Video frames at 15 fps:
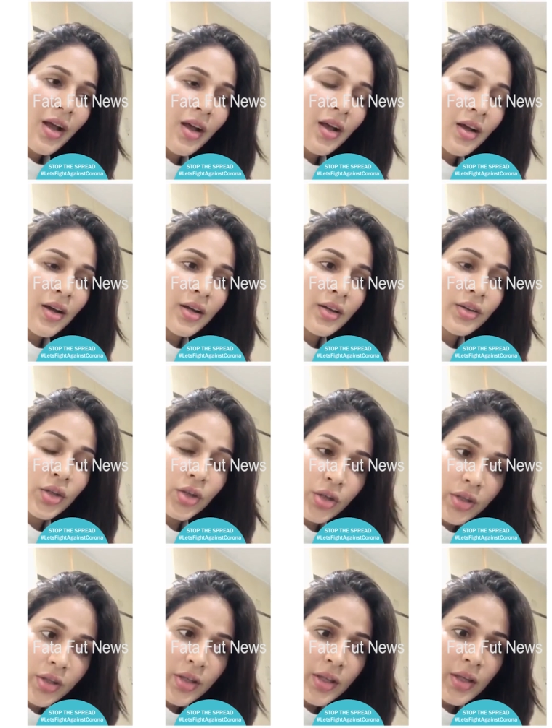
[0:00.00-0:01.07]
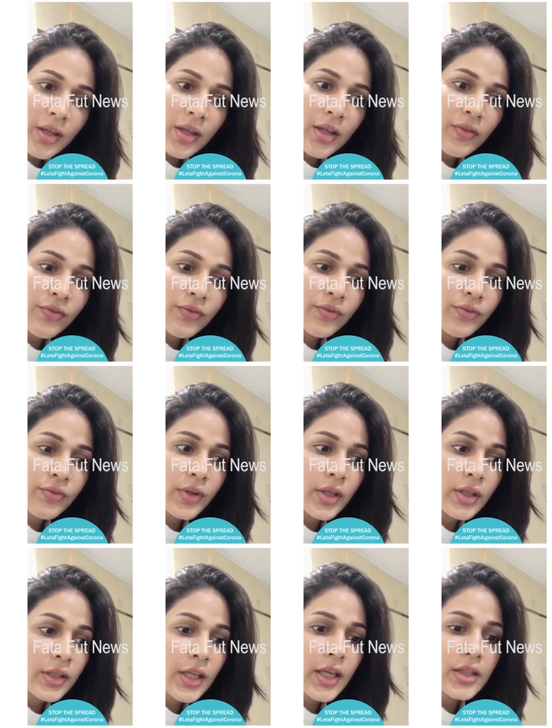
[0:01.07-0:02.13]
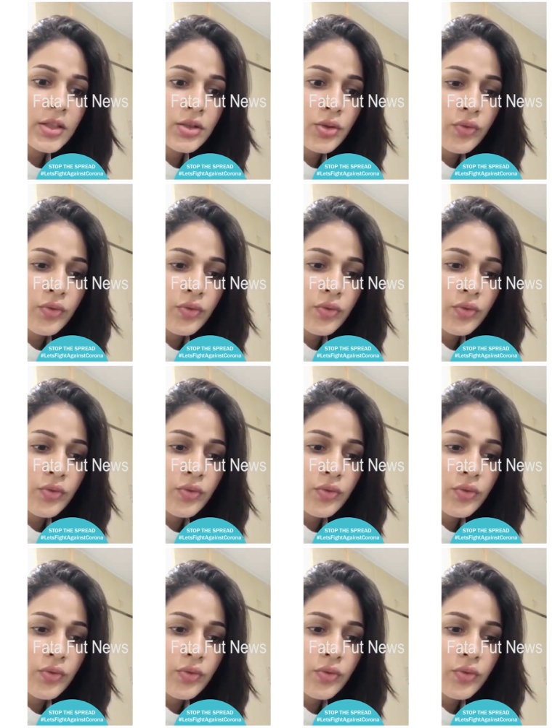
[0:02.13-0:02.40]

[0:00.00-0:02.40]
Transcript: uh, third thing if in case